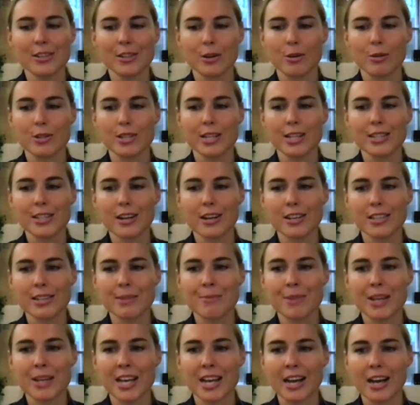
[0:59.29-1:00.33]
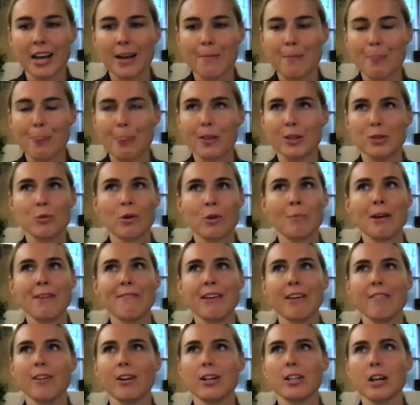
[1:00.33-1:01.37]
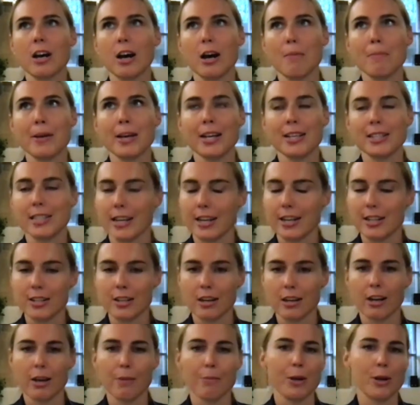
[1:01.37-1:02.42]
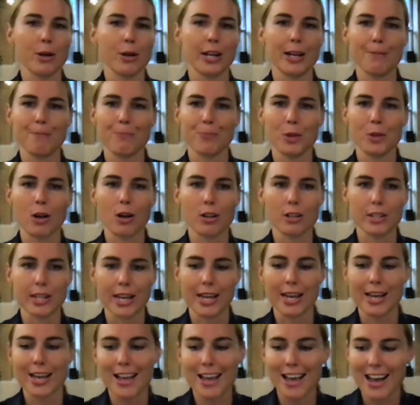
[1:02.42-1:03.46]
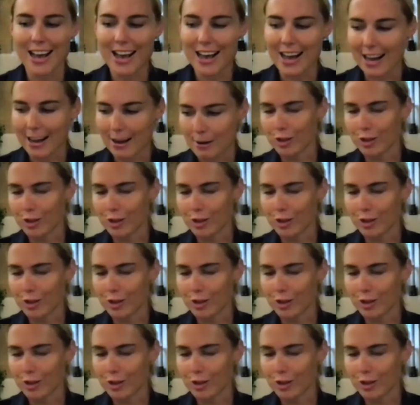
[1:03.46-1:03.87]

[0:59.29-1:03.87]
So, CSR is something, it's one of my favorite topics. I could talk about it all day.